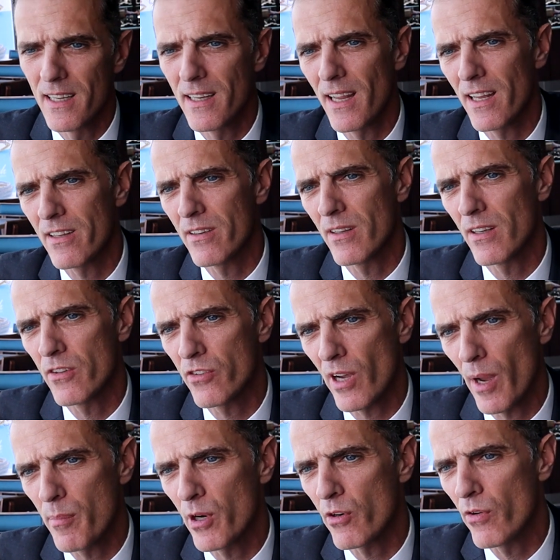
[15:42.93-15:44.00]
that
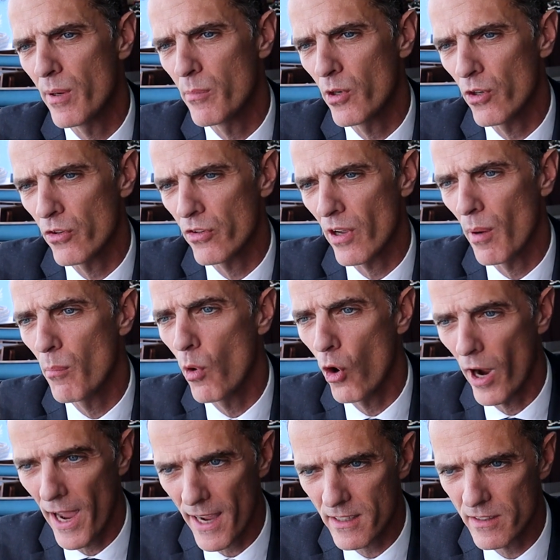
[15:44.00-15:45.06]
cyber criminals are
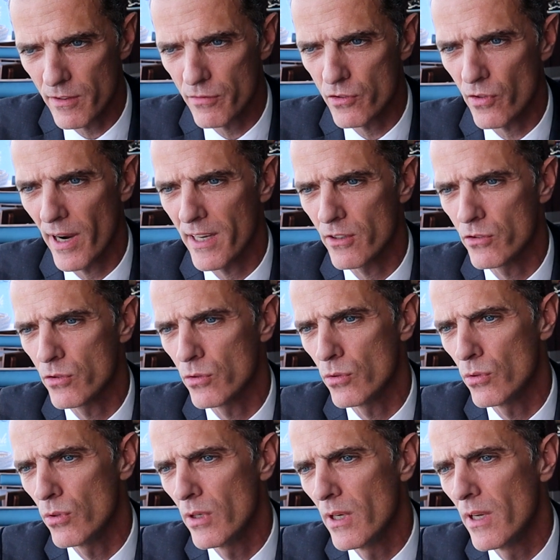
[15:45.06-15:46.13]
more active trying
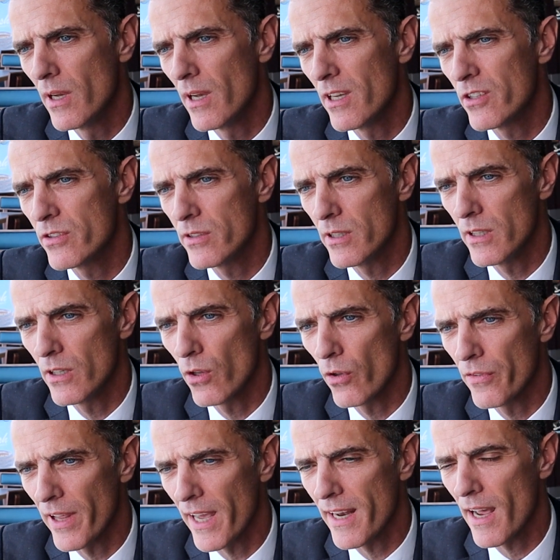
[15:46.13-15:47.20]
to steal
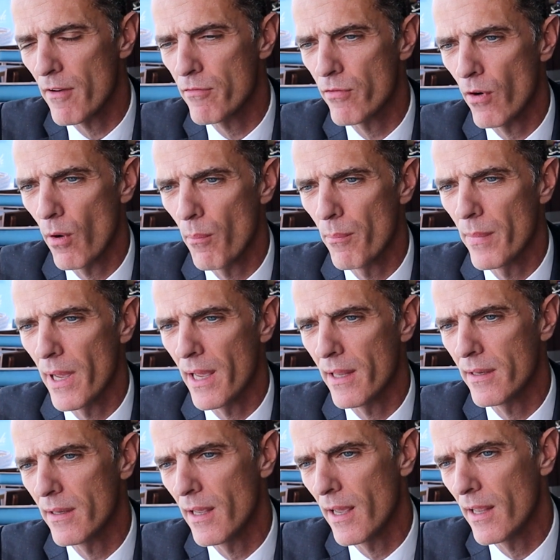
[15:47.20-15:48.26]
data from
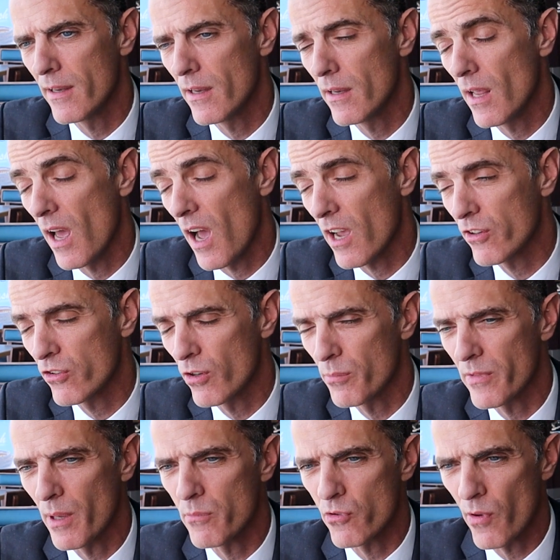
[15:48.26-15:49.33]
and ask
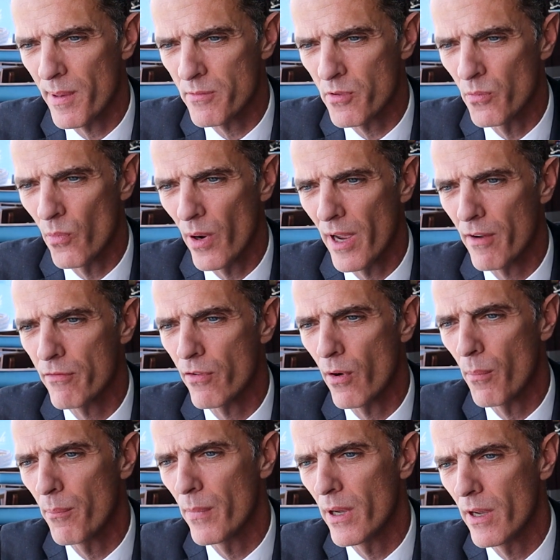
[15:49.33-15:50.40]
sometimes ransomware
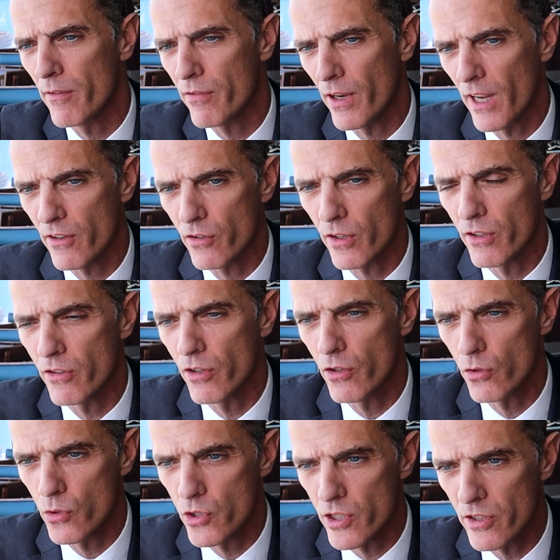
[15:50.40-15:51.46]
from financial
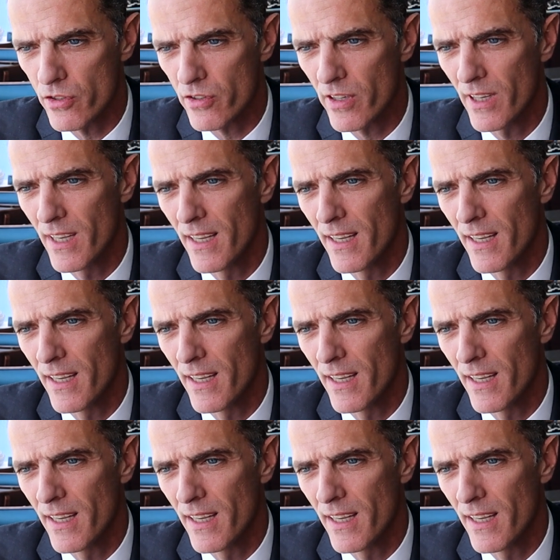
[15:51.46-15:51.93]
institutions.